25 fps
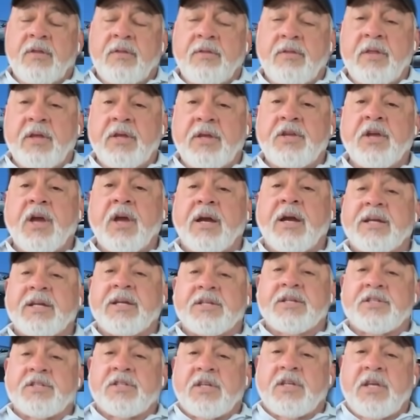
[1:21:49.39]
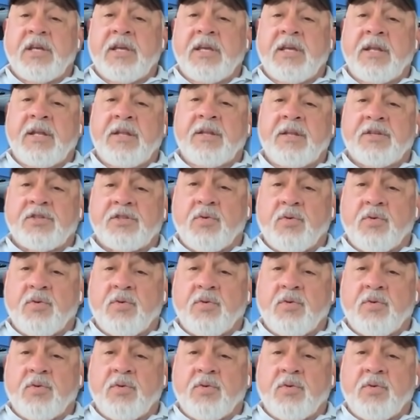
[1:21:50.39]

the youngest kid in the